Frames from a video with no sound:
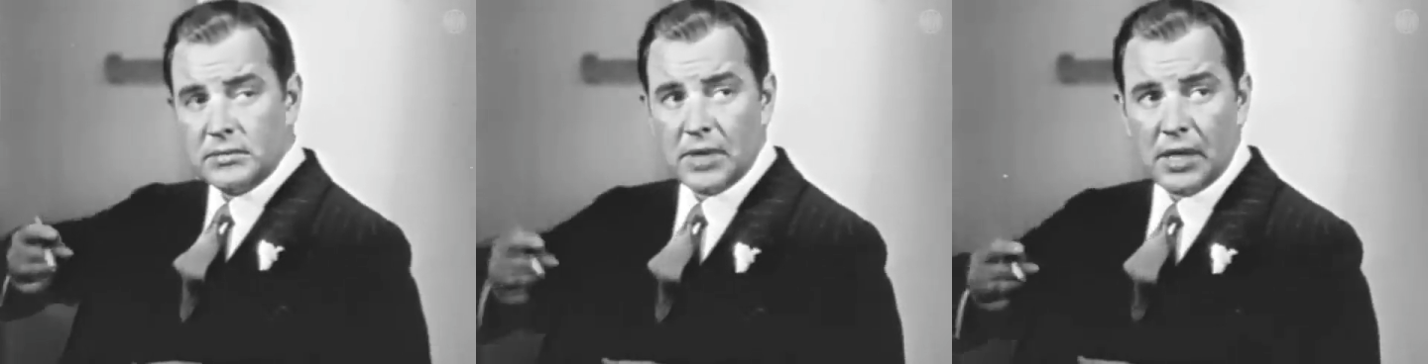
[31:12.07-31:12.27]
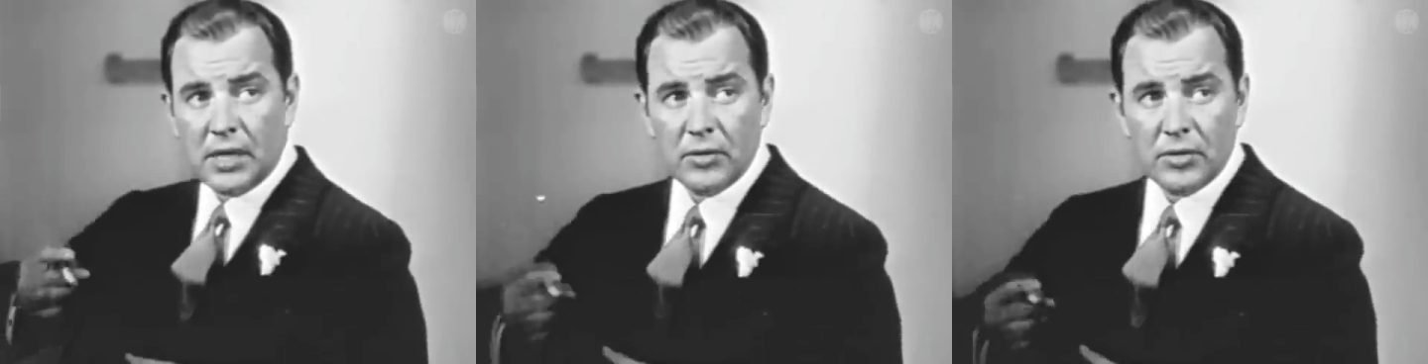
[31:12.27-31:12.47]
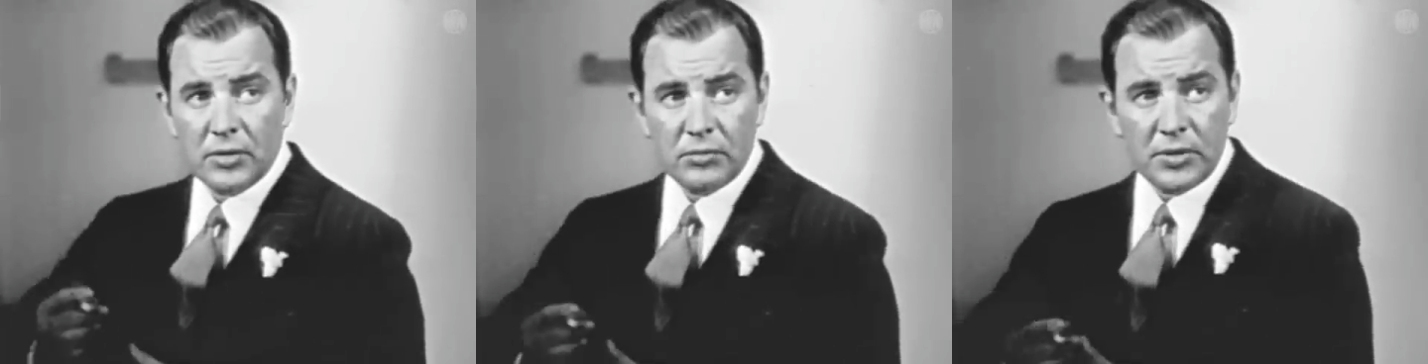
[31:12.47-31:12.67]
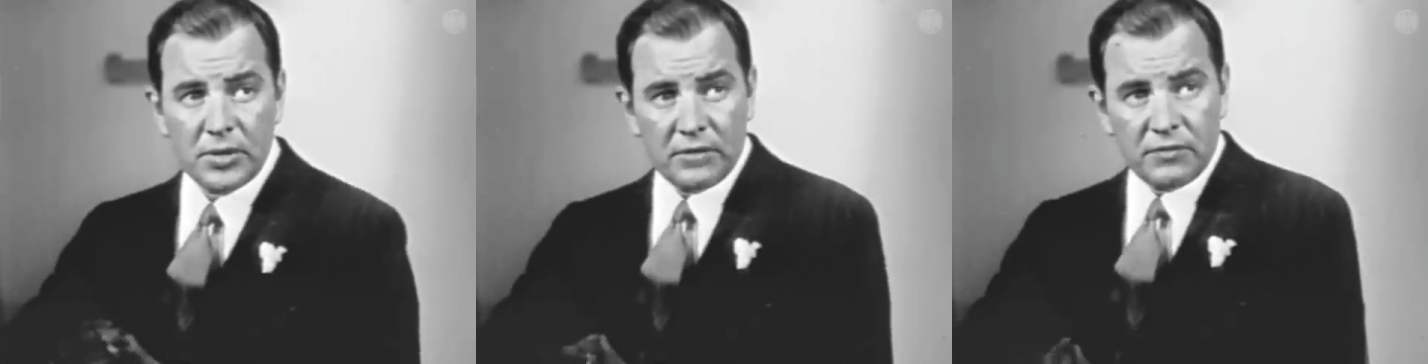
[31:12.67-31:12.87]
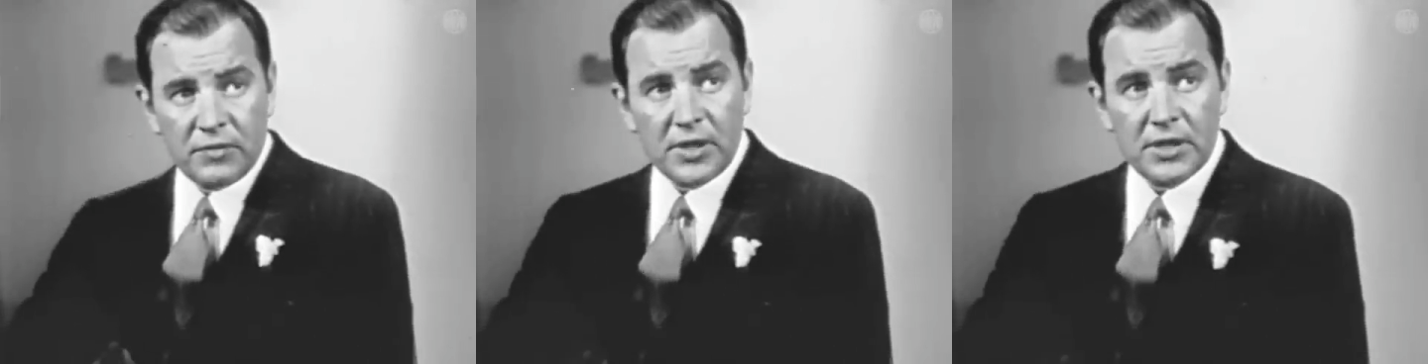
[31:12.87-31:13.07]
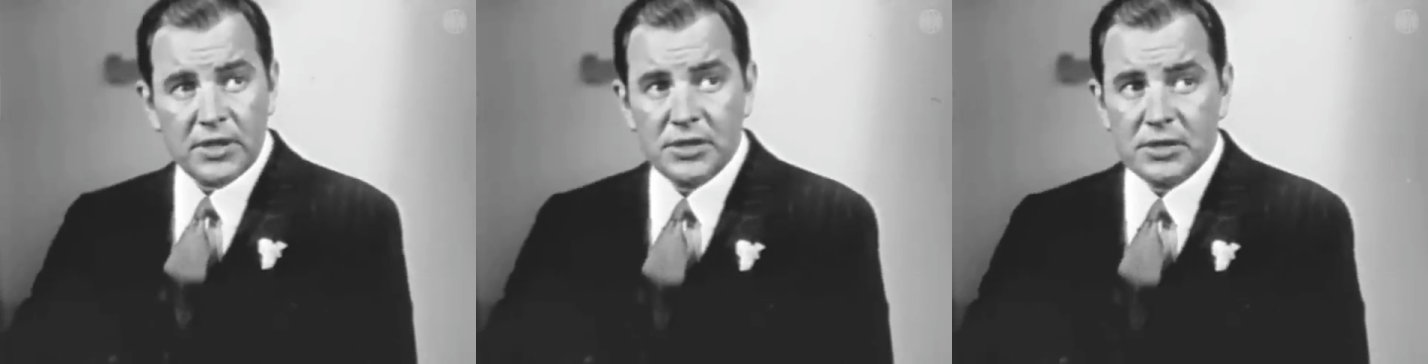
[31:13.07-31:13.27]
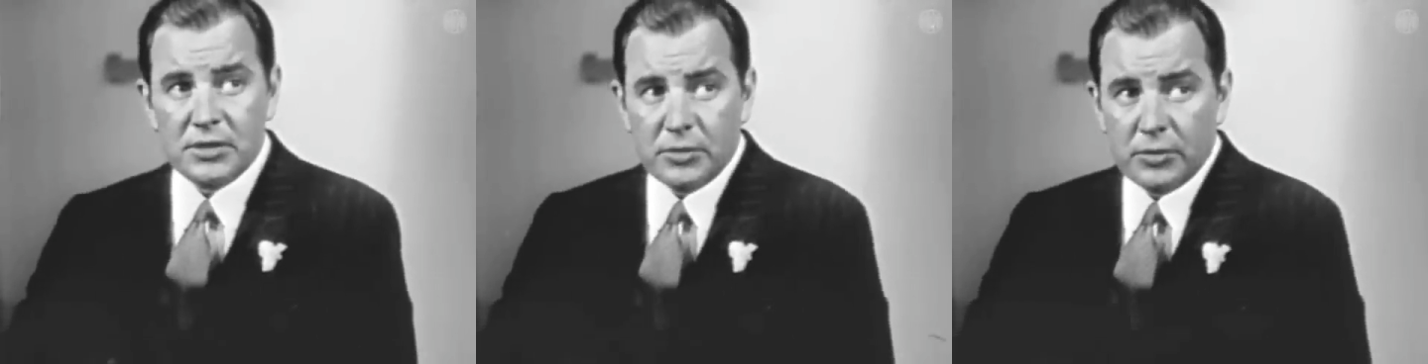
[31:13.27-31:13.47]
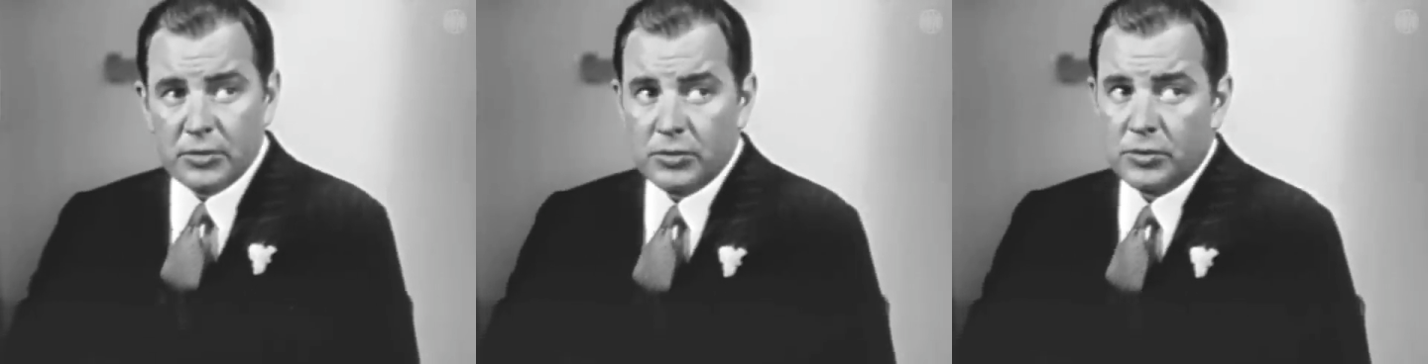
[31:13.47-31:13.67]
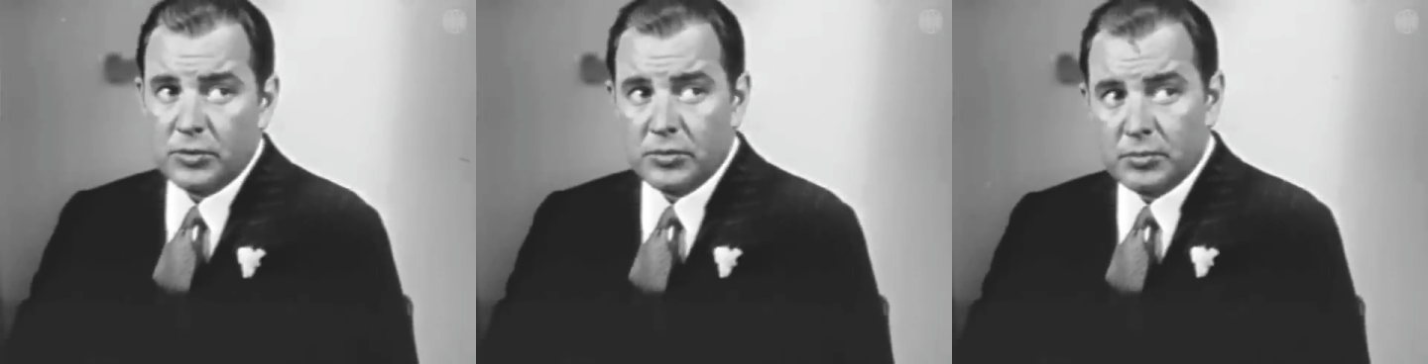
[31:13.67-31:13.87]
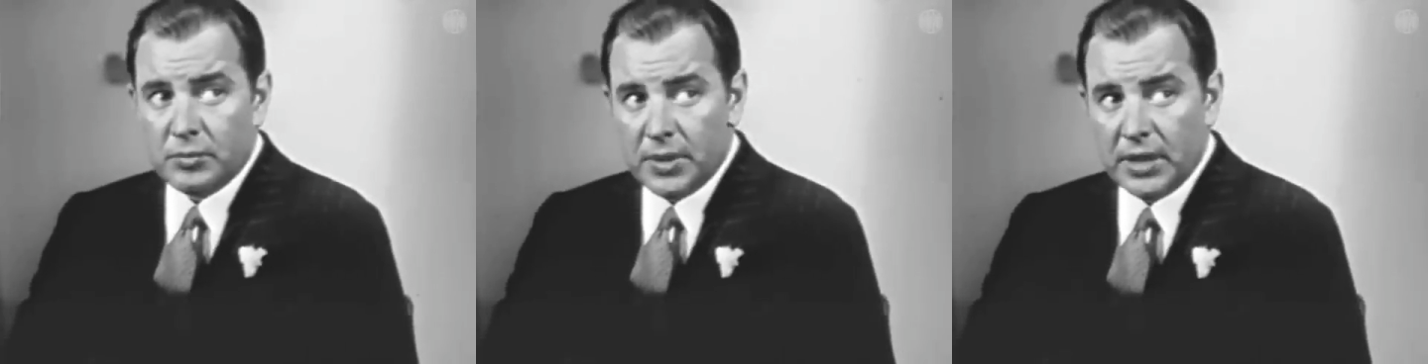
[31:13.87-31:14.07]
I wouldn't be averse to
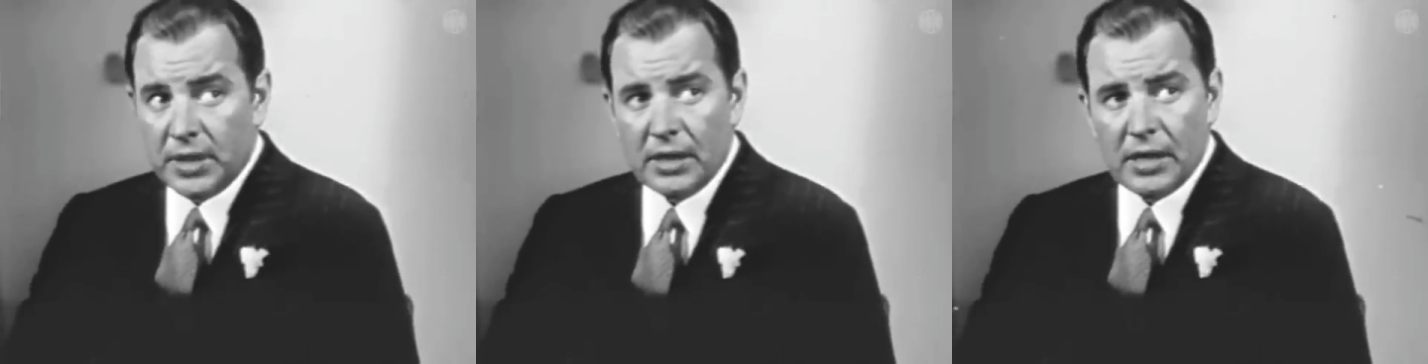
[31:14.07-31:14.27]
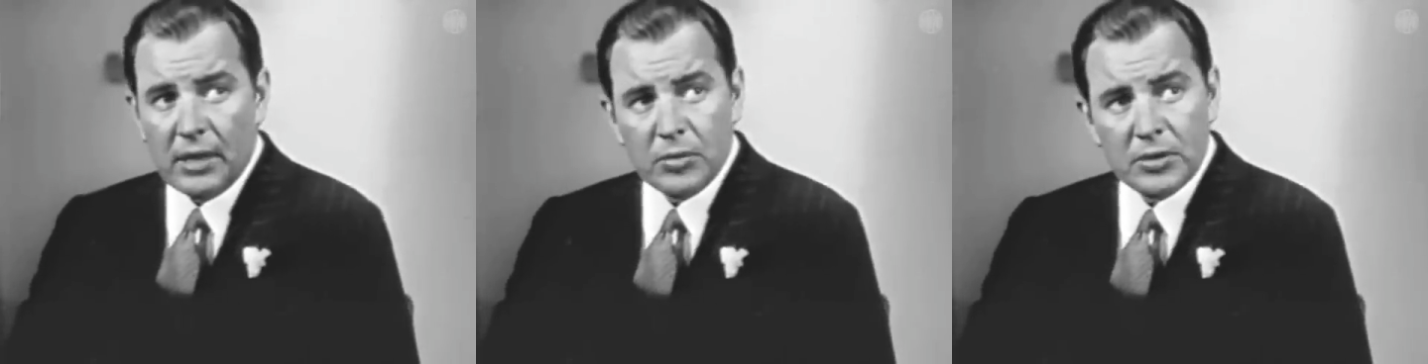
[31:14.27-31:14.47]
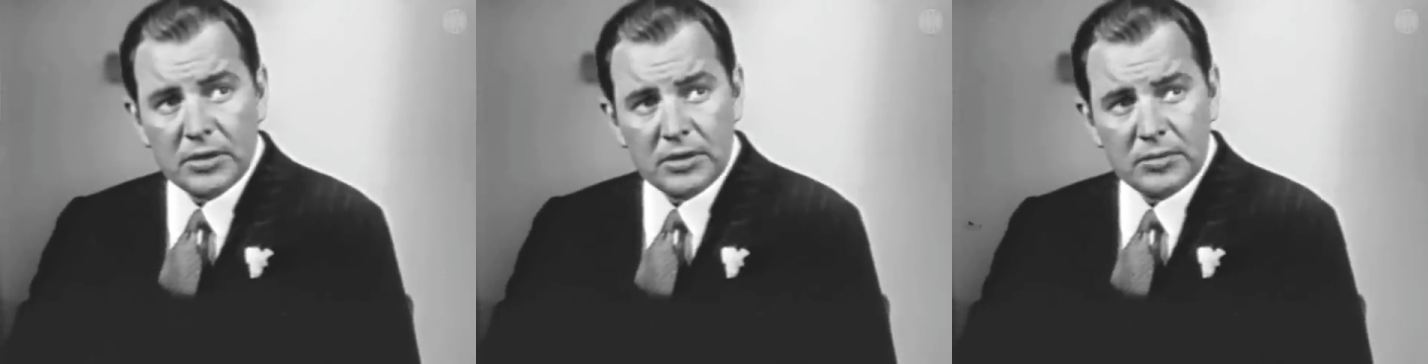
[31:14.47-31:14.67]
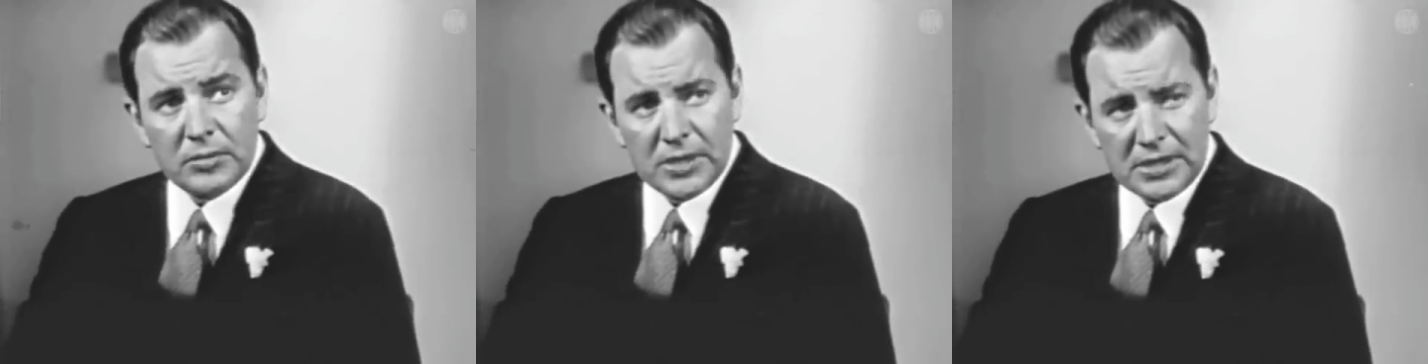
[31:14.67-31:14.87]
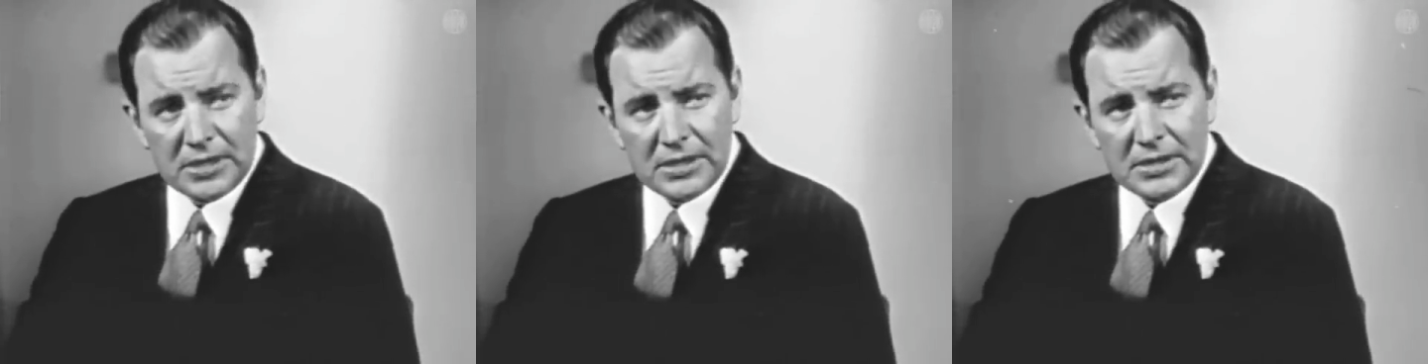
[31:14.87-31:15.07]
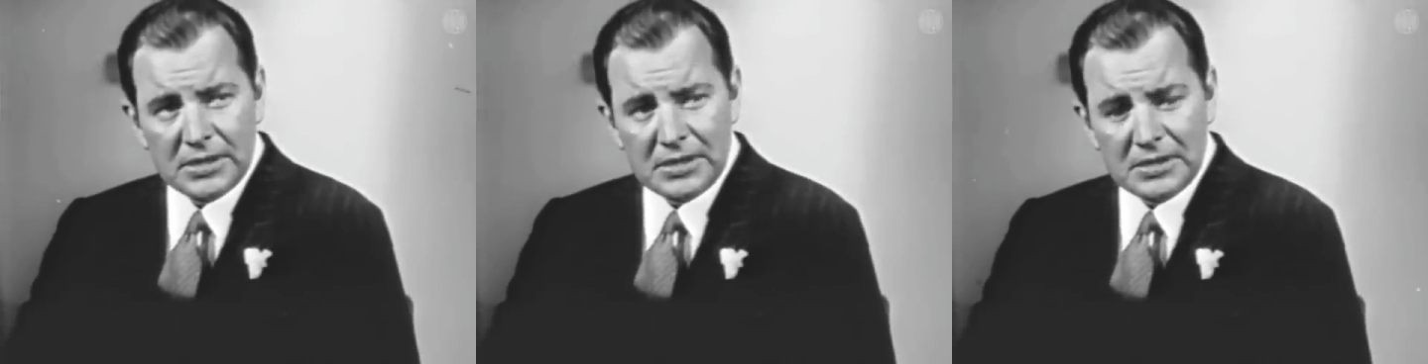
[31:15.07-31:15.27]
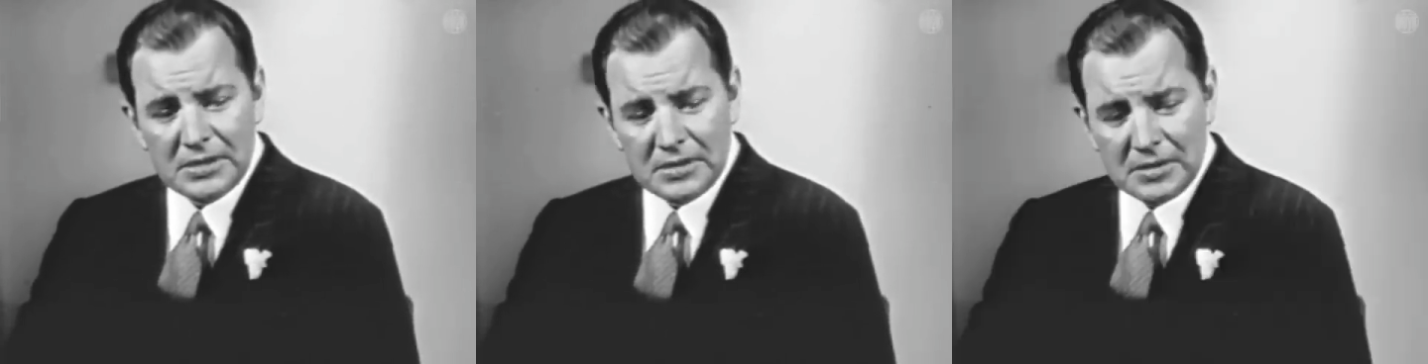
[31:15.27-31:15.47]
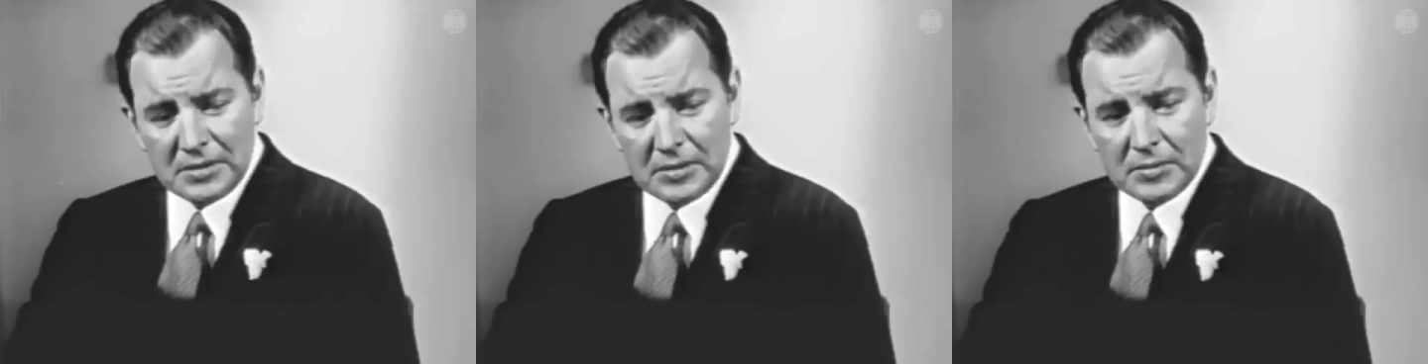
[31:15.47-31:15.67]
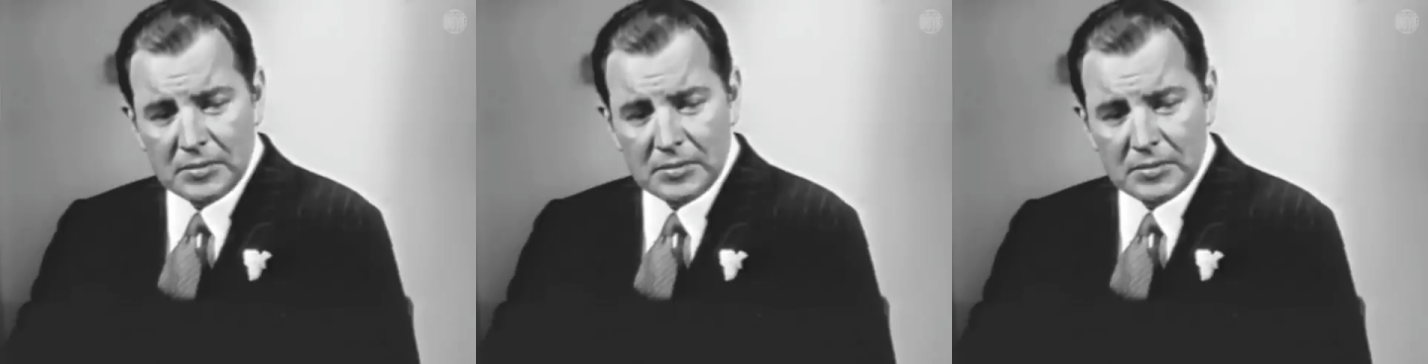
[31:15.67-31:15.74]
picking up a little business, if, uh,